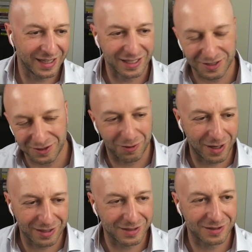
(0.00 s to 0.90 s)
and then so
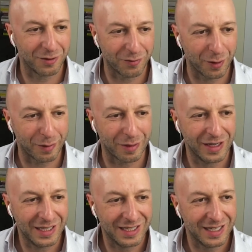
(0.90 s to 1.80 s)
on and so forth.
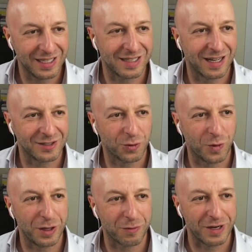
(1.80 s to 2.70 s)
He's got
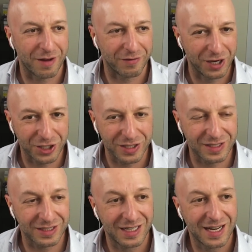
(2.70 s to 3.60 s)
23
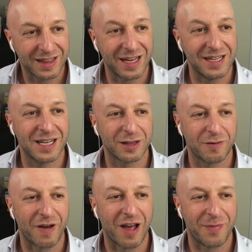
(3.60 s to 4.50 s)
definitions, then he's got the
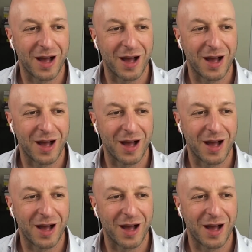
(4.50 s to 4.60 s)
5